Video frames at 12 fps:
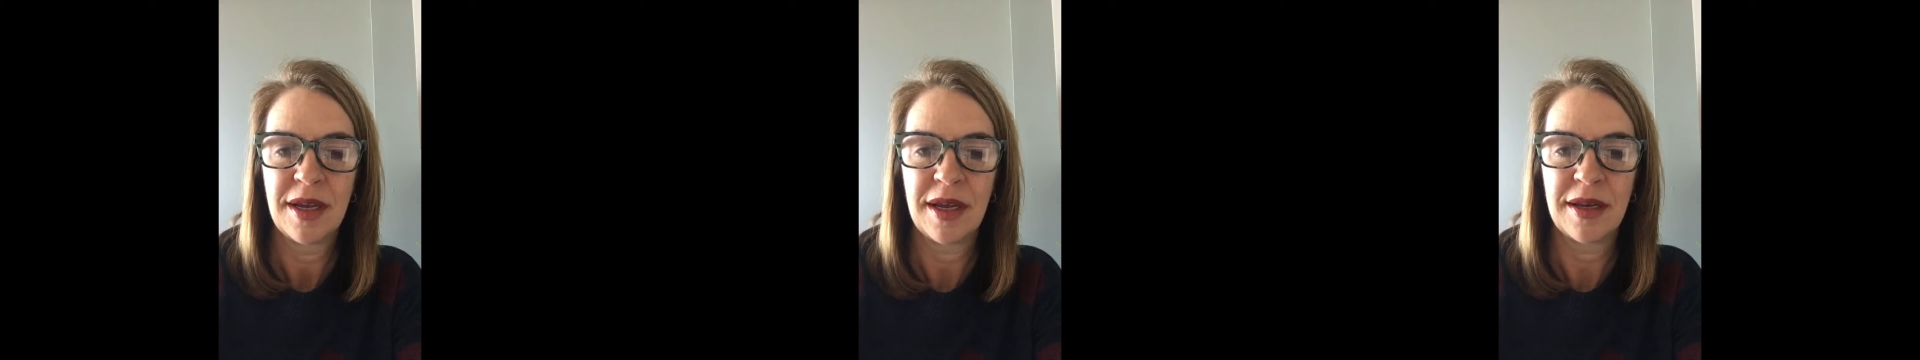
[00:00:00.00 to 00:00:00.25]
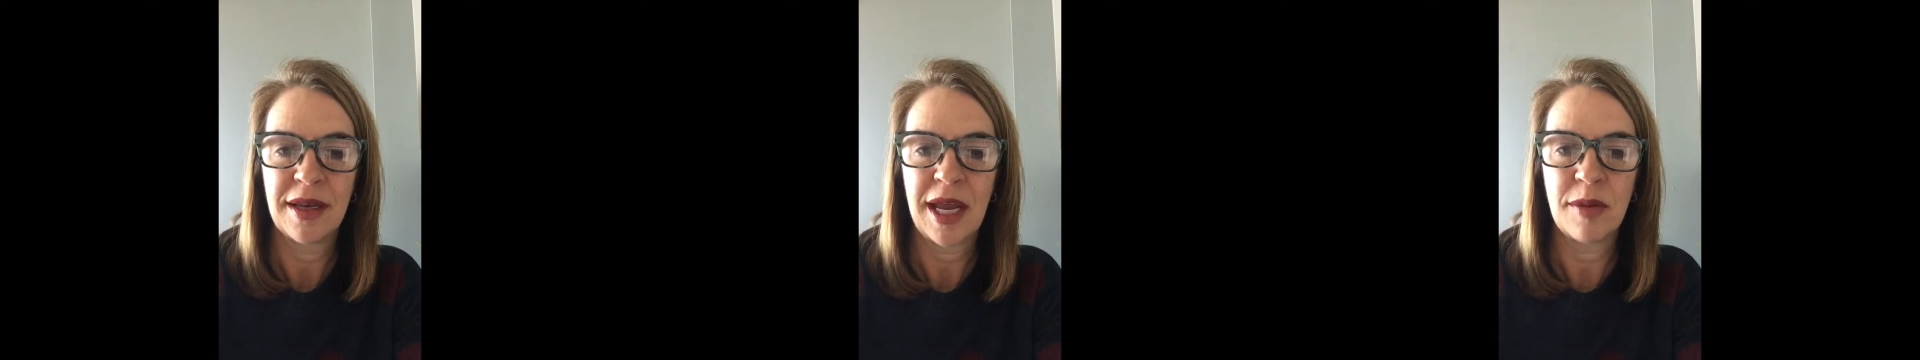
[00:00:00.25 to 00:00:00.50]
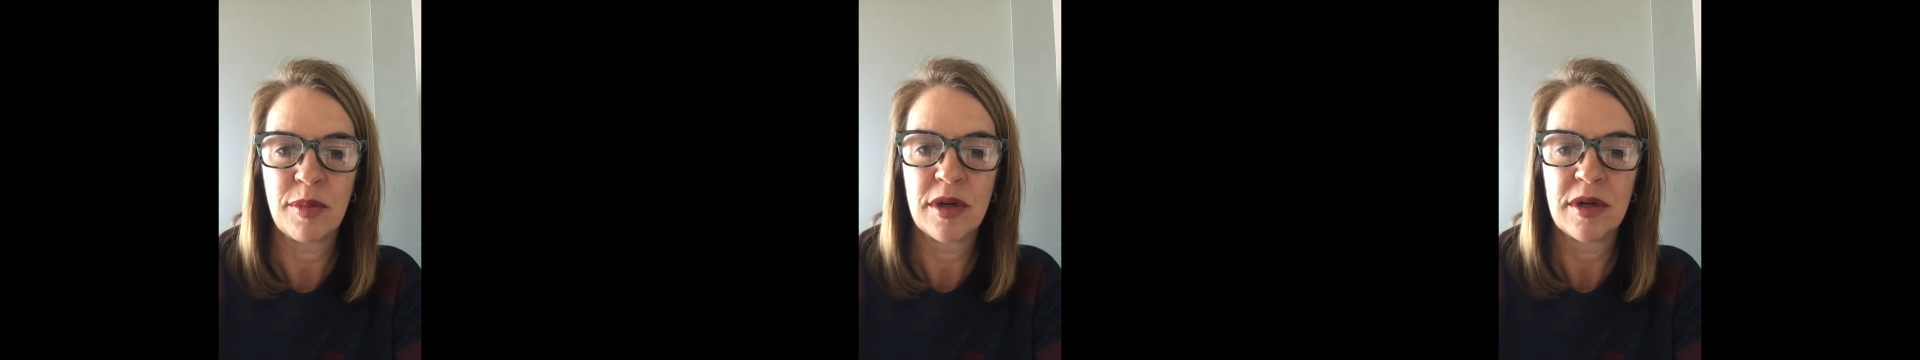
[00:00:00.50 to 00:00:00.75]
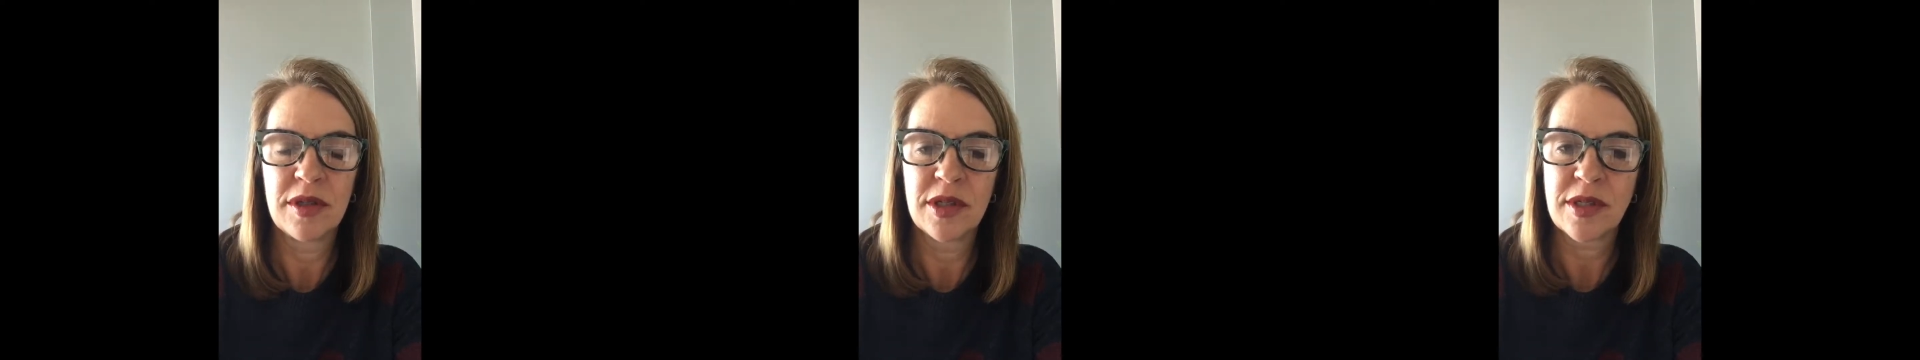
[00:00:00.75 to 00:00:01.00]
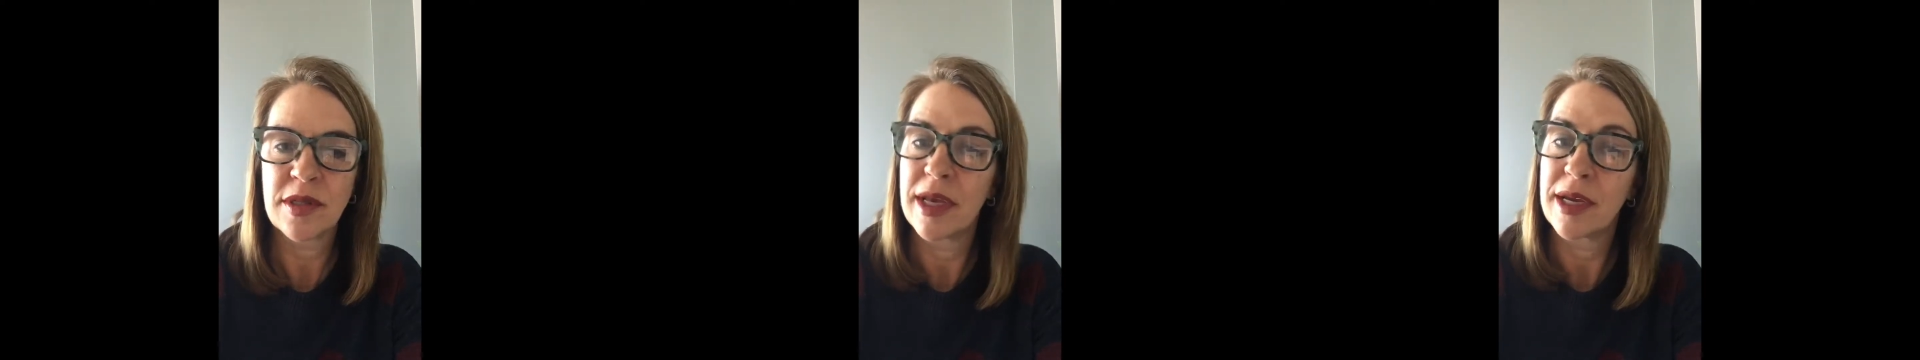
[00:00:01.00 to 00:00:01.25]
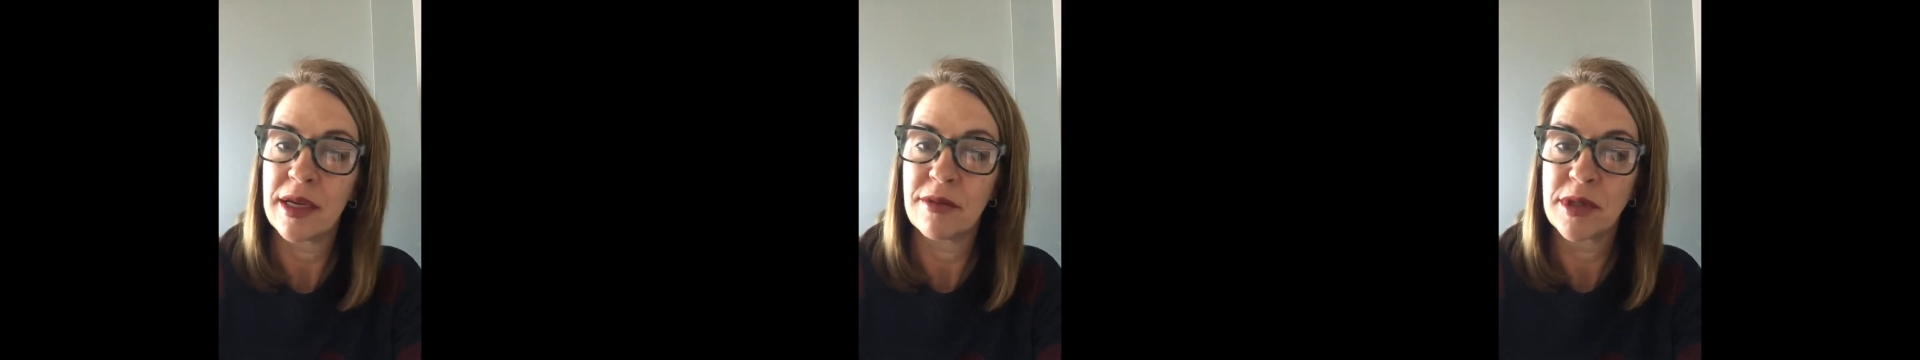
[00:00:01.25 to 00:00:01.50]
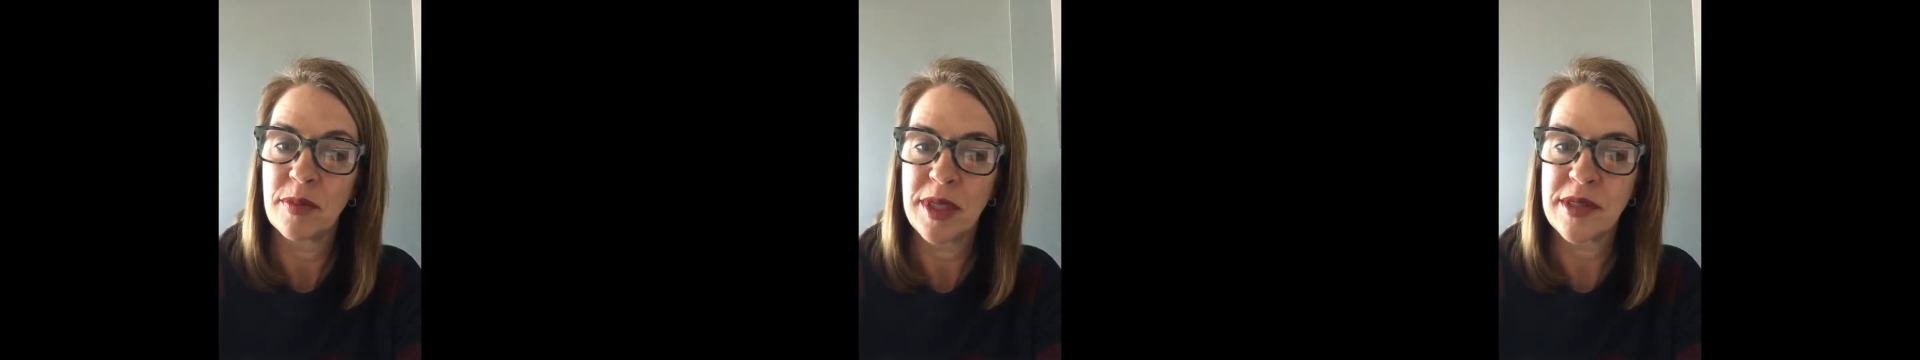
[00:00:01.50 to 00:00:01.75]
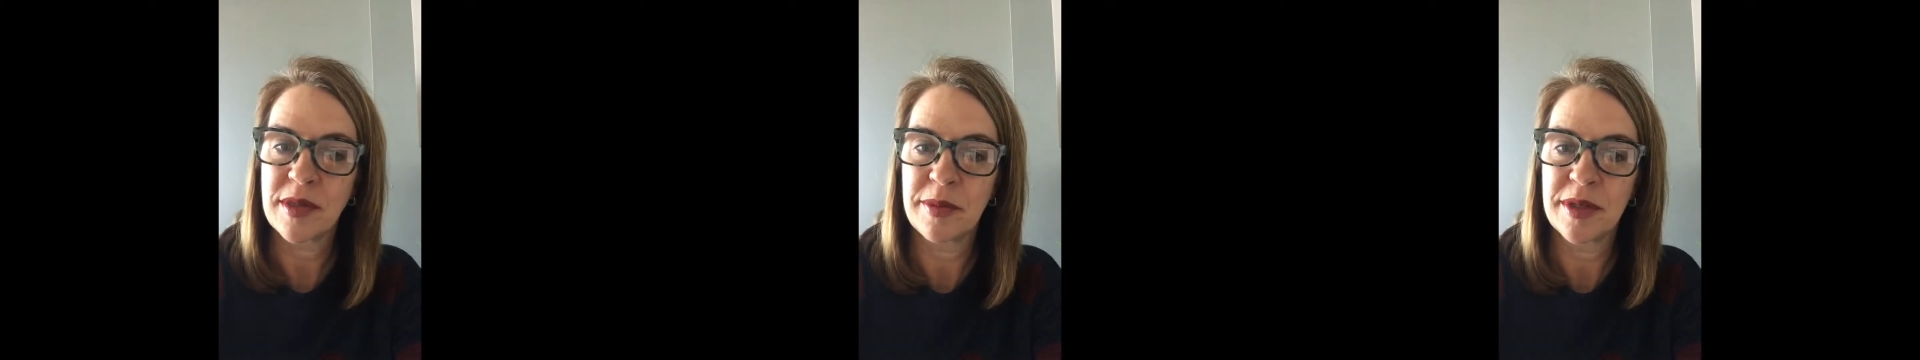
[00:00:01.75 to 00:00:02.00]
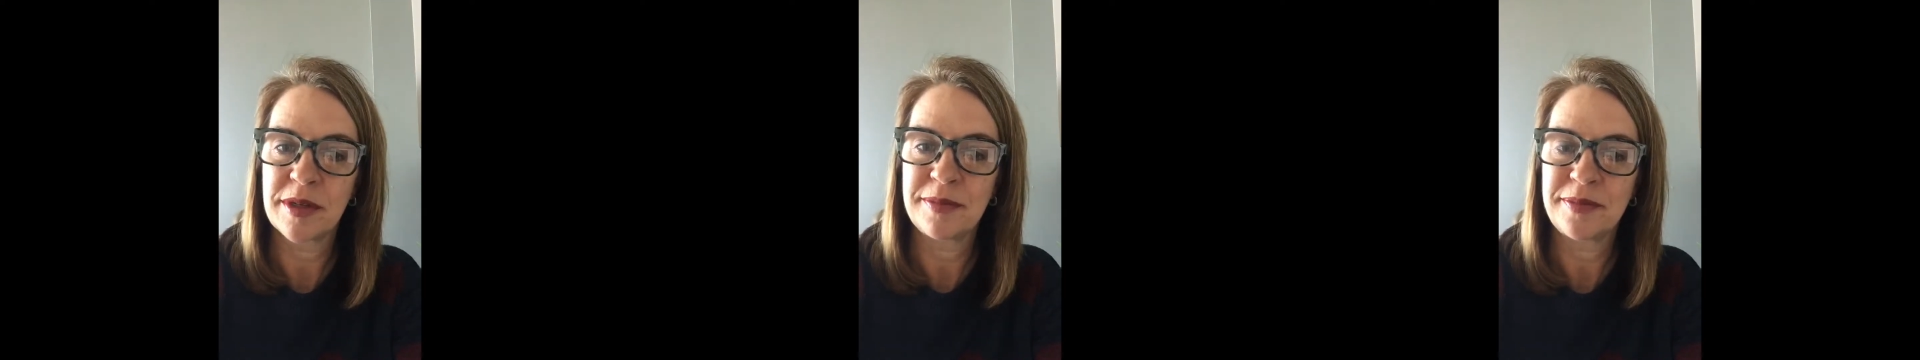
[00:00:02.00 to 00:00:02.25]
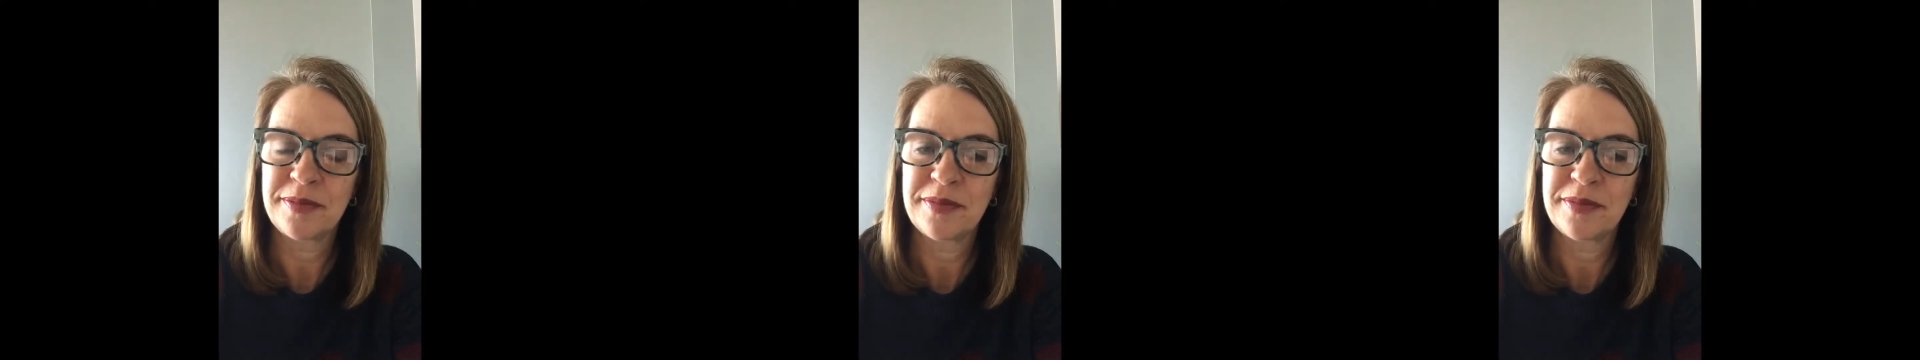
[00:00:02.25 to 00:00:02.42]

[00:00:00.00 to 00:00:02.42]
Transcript: and April looked like it would be similar.